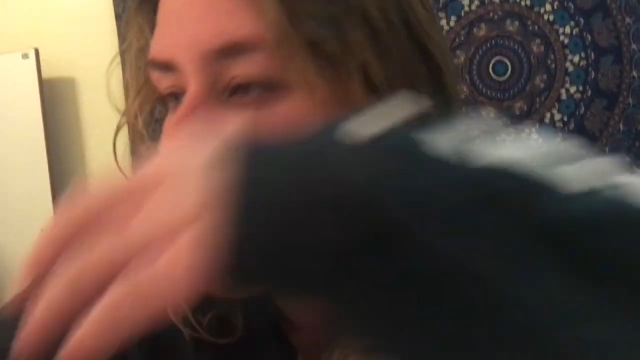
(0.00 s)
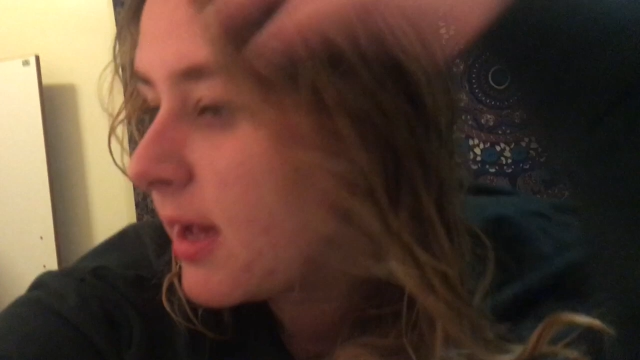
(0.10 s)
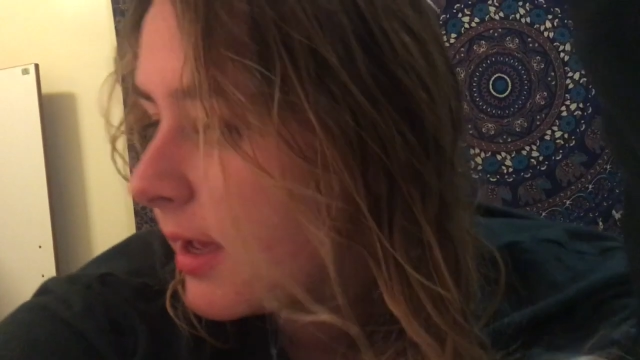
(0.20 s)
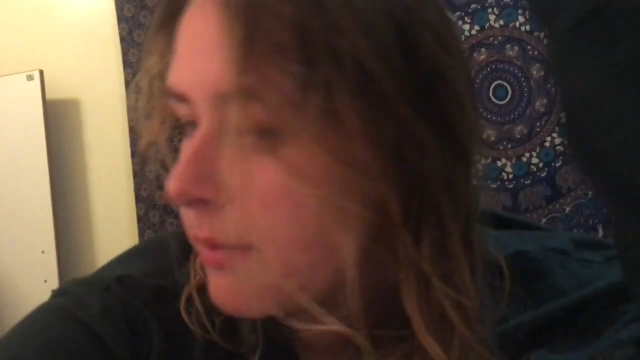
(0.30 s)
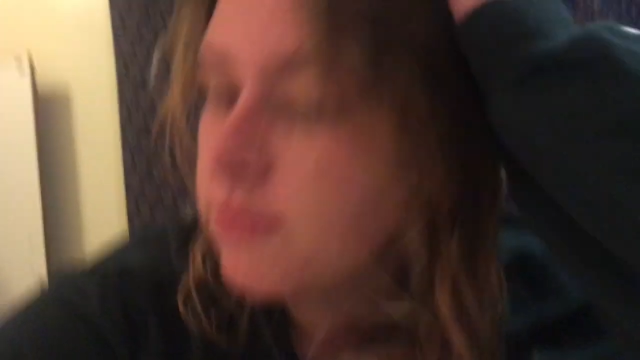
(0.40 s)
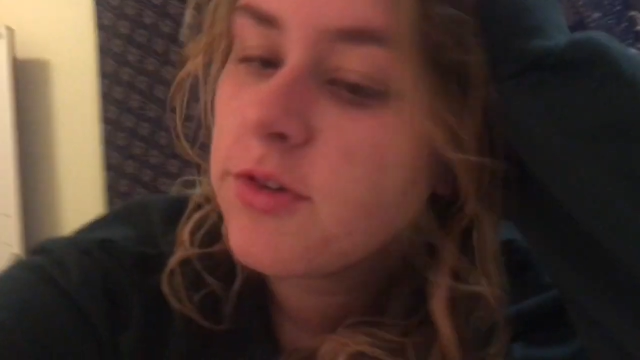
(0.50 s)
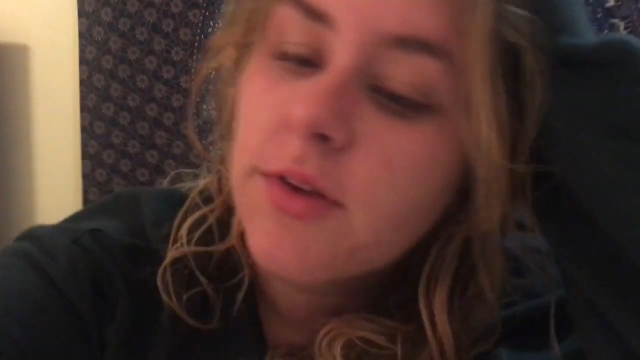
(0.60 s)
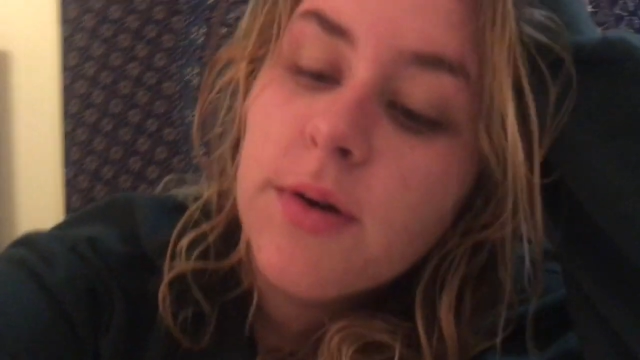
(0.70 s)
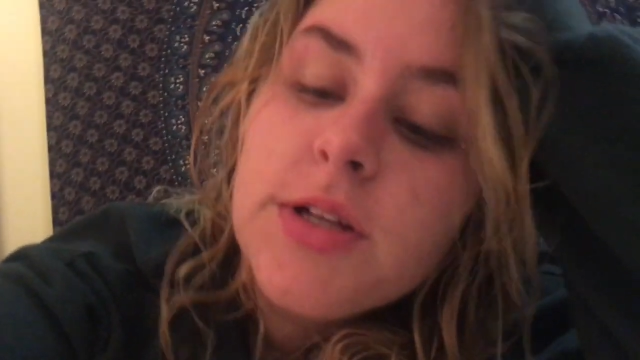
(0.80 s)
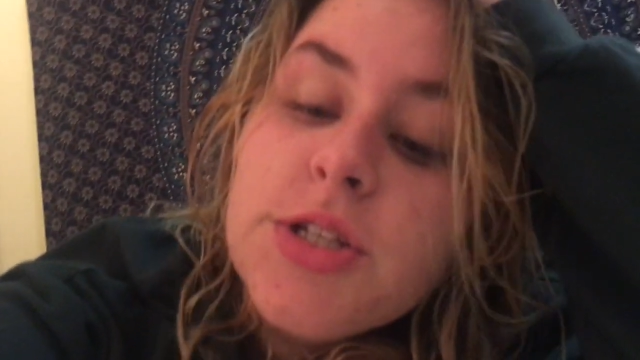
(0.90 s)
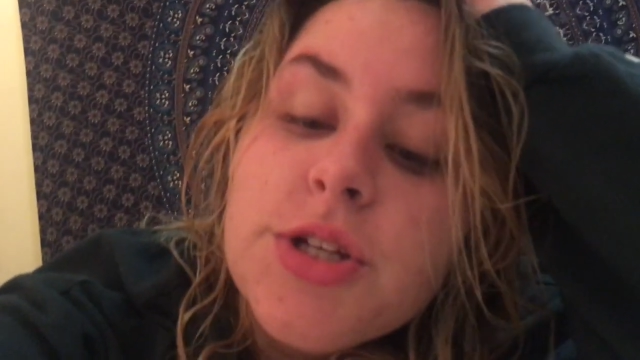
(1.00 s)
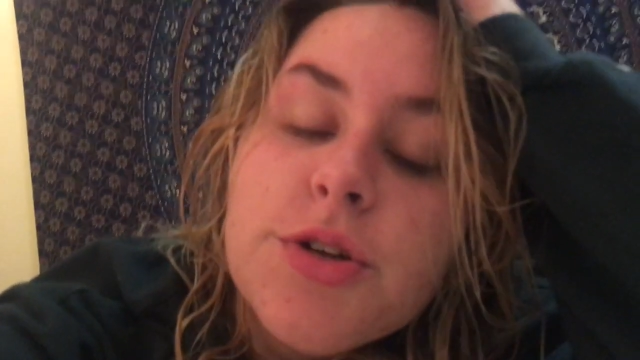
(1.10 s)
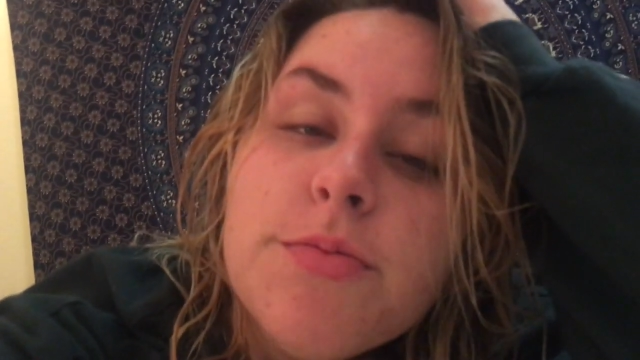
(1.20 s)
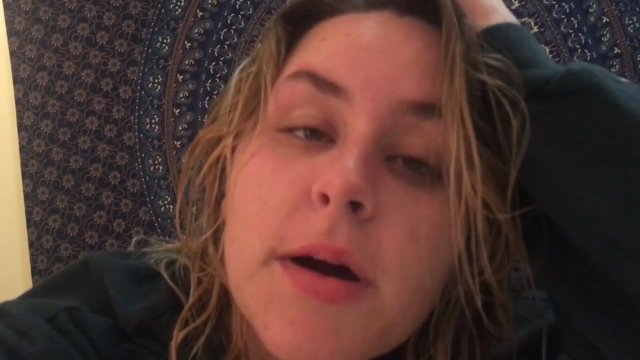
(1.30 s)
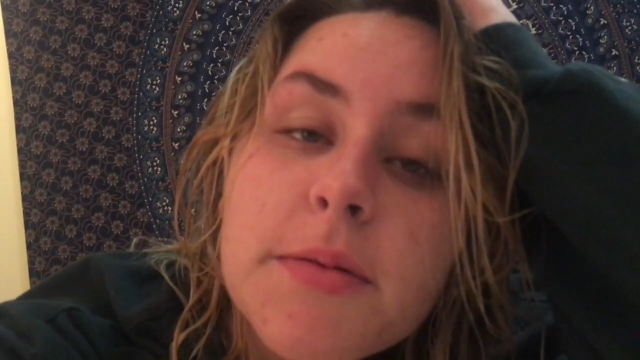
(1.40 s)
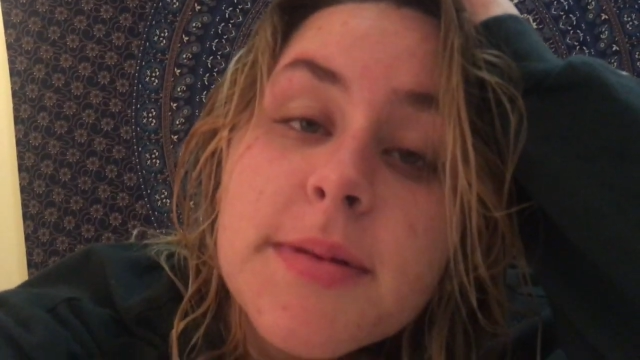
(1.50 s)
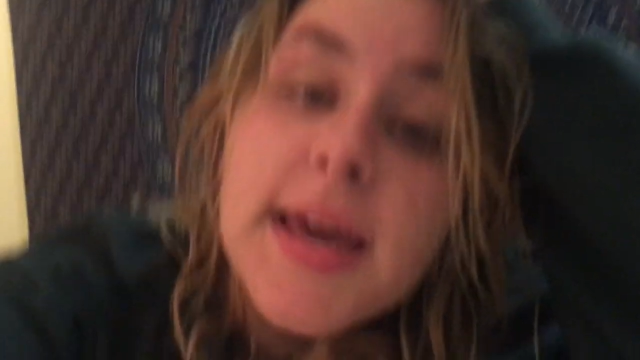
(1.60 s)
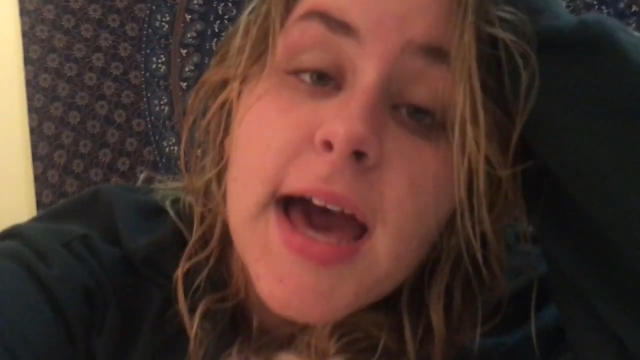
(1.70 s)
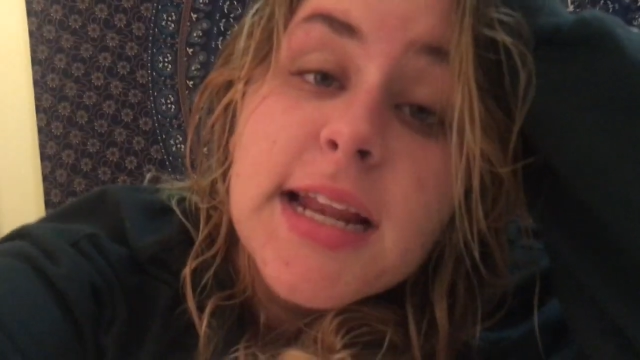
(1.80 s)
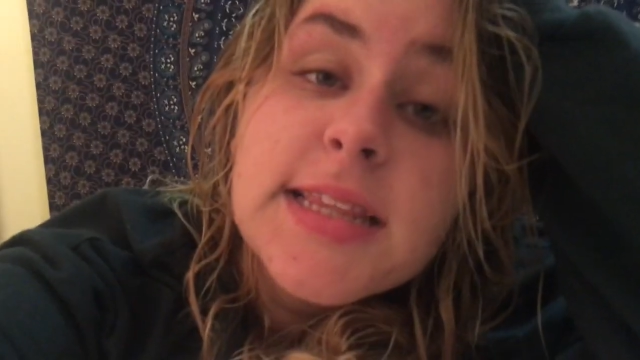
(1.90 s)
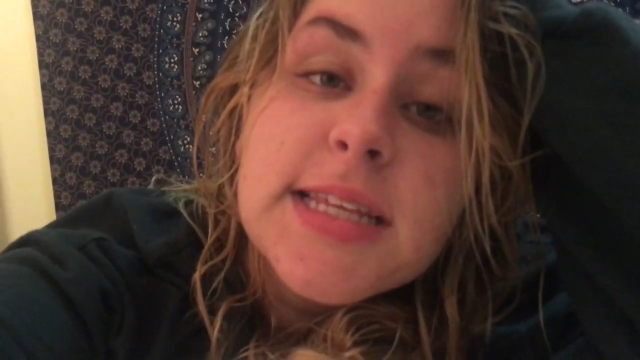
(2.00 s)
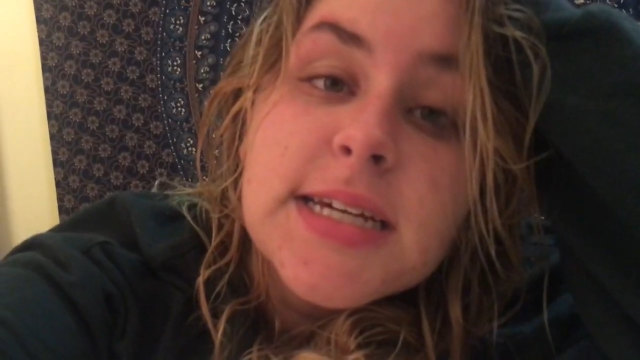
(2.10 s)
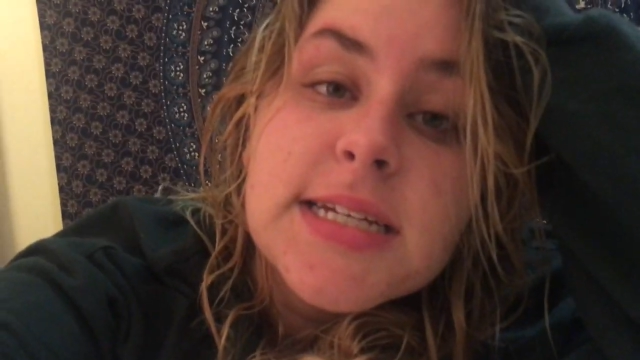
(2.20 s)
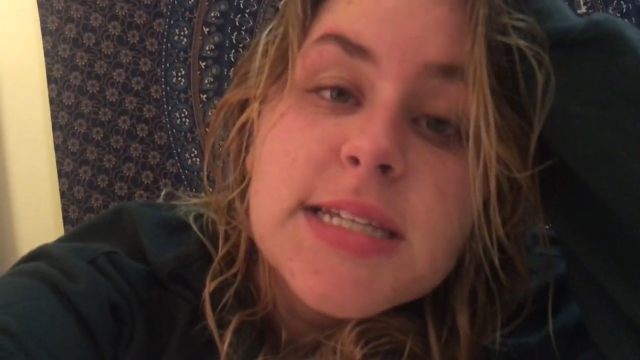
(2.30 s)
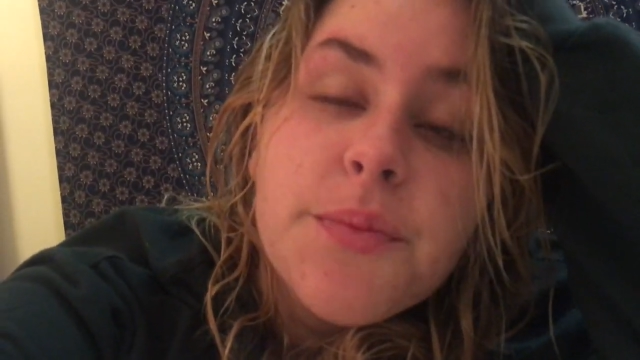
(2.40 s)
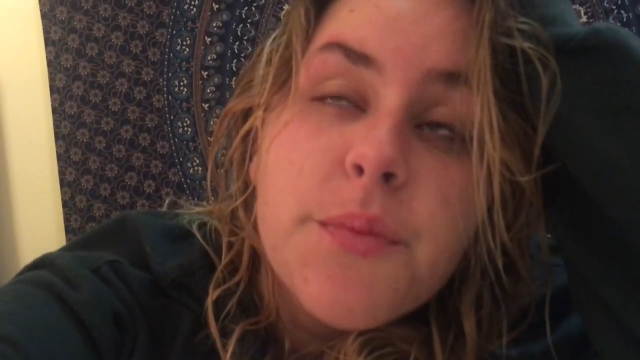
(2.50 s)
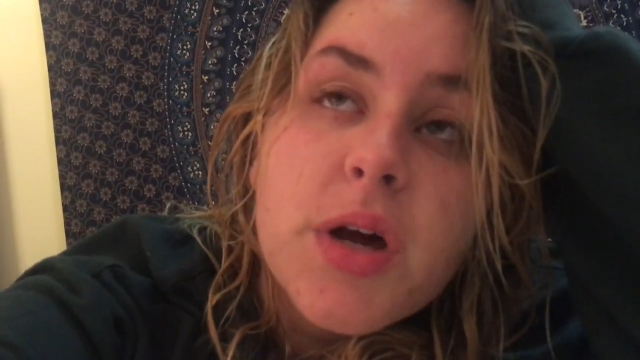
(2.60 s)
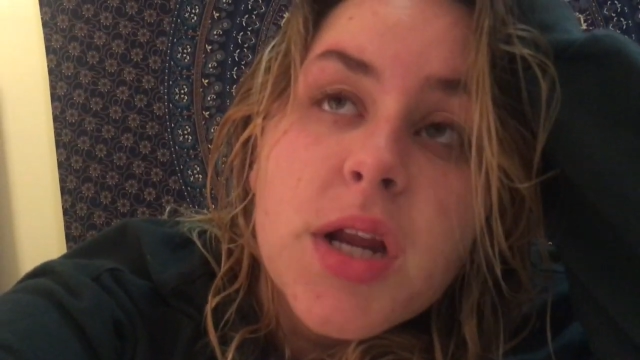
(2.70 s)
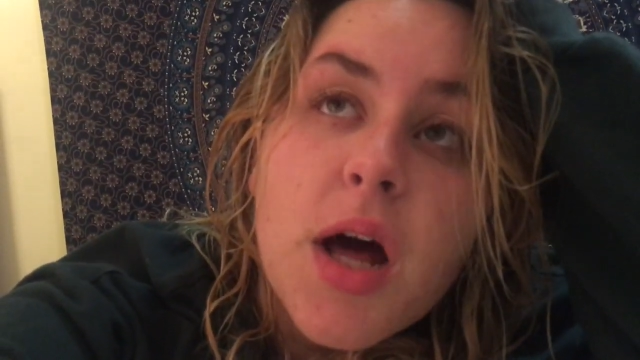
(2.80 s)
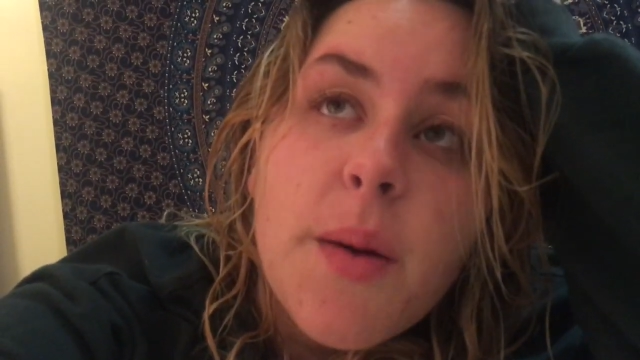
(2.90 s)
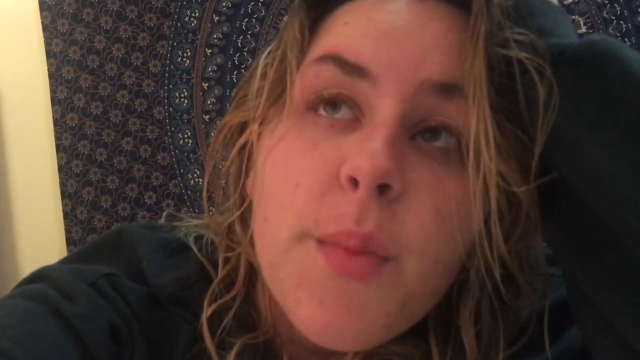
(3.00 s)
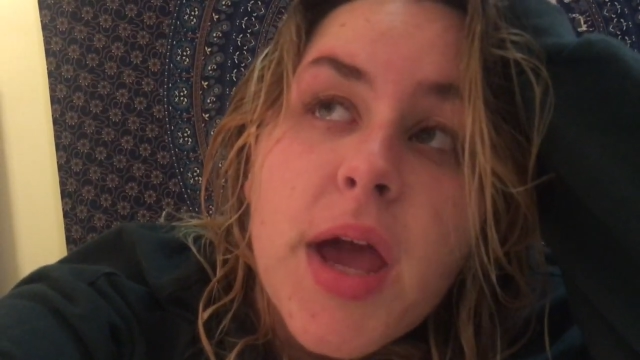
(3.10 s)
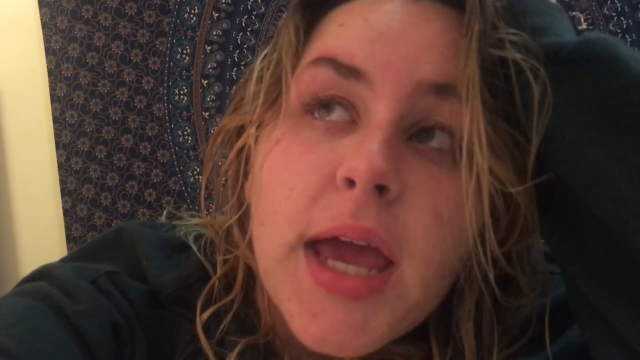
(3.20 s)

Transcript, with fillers: I'm just going to probably edit this and put it up,